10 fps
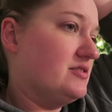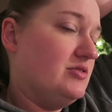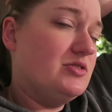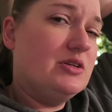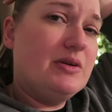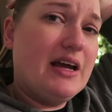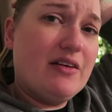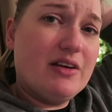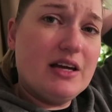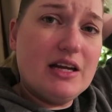So usually when I
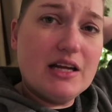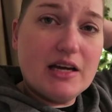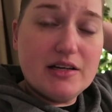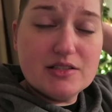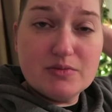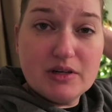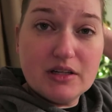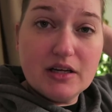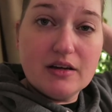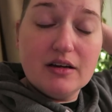have a headache, I just wanna
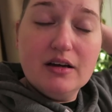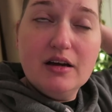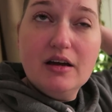like